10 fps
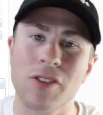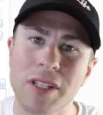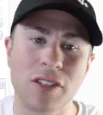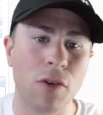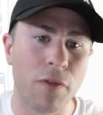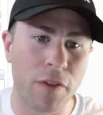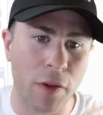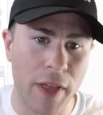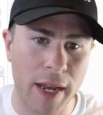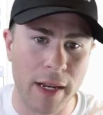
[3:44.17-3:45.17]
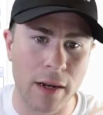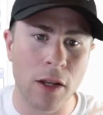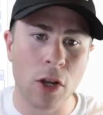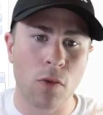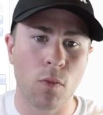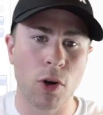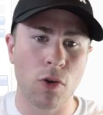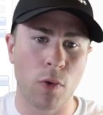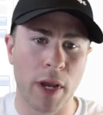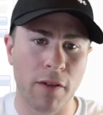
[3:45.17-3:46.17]
So let's go fill that in real
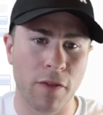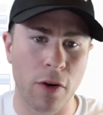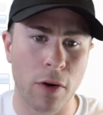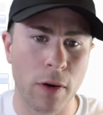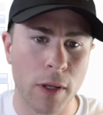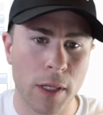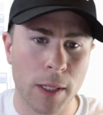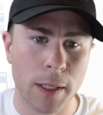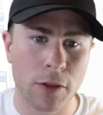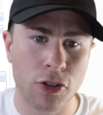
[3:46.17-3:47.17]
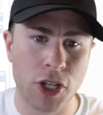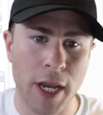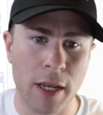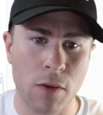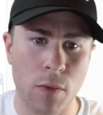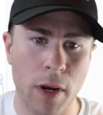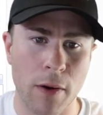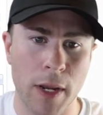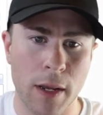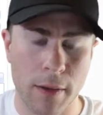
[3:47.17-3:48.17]
quick for
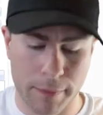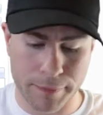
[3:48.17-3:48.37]
January.